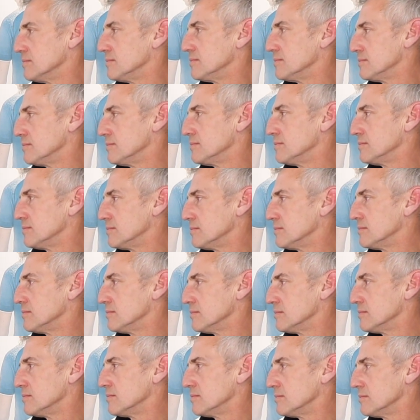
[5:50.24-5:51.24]

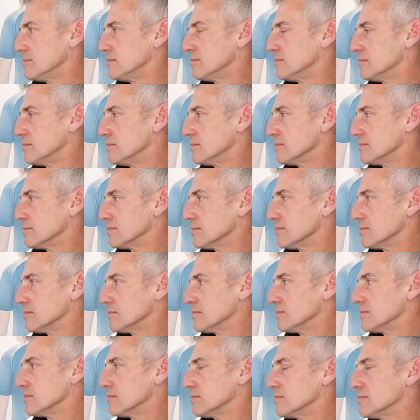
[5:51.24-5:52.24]

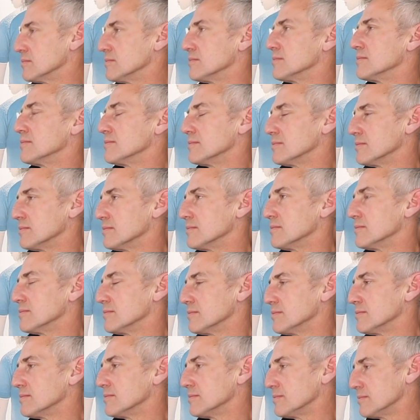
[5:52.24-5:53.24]

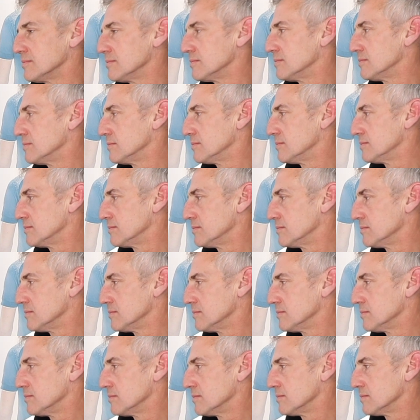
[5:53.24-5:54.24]

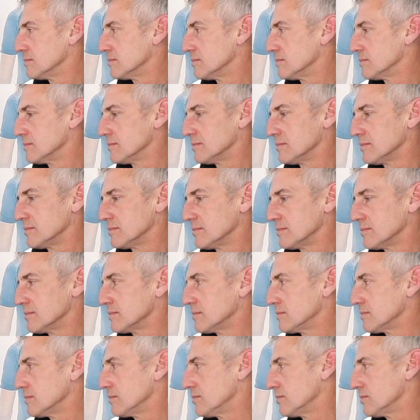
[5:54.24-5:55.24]
This person isn't speaking.